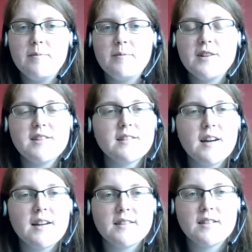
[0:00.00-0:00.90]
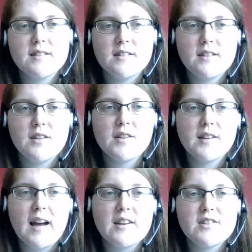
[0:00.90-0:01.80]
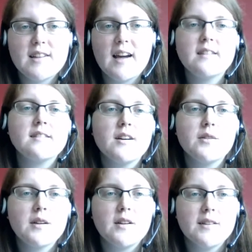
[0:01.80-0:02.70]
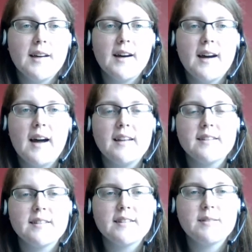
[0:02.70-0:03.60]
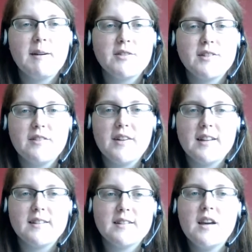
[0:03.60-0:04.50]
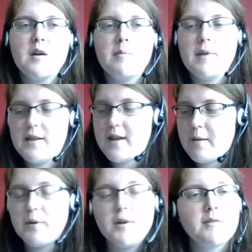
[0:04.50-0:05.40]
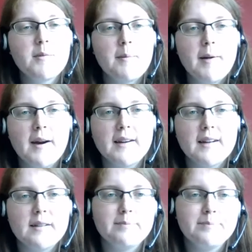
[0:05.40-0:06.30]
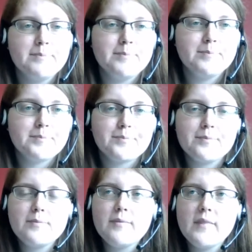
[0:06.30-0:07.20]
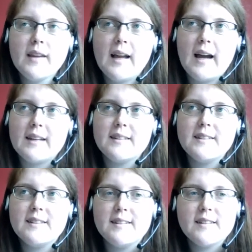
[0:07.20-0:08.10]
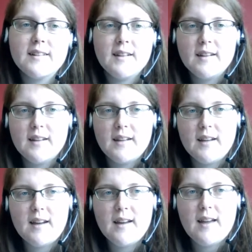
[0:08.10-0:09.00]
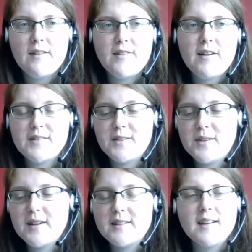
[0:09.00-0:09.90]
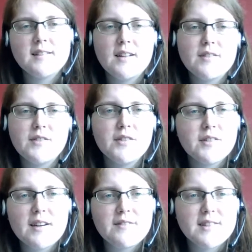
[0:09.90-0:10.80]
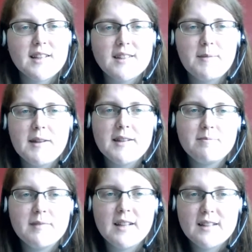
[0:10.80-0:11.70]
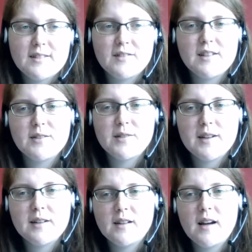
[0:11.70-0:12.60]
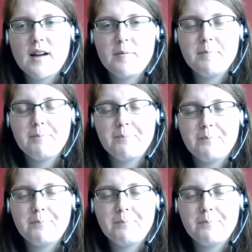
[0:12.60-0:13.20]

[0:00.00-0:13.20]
which is nice because you can actually get silk on there and specialty threads that they import them from America. And if they're out of stock, it takes another fortnight for something to come in, and that's really annoying.